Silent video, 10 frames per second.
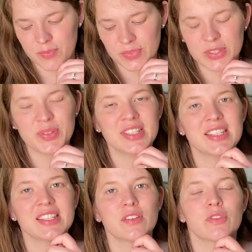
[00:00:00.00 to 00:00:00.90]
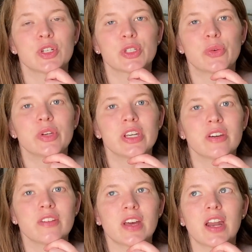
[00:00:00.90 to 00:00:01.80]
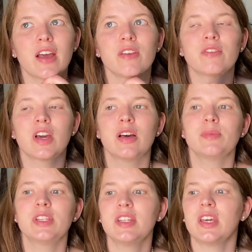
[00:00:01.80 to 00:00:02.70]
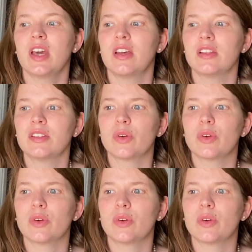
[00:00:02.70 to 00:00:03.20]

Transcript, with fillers: So this is the first school year that I've come to the end,